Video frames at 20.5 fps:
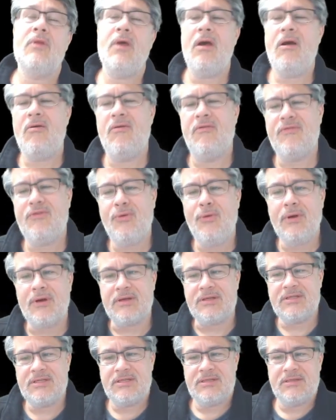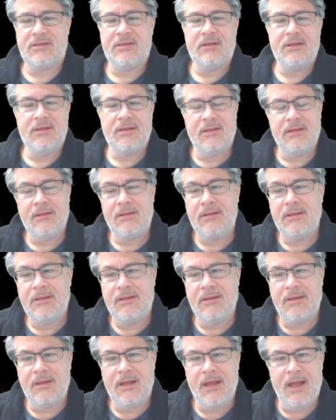Oh, of course.
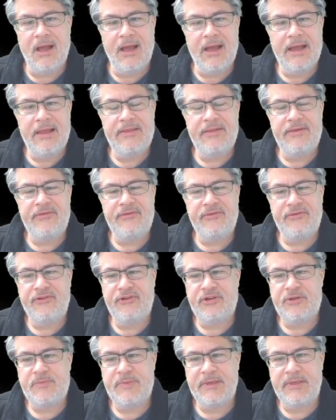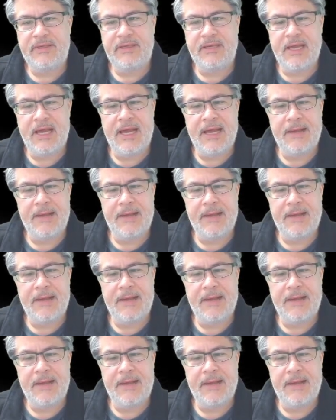This would just be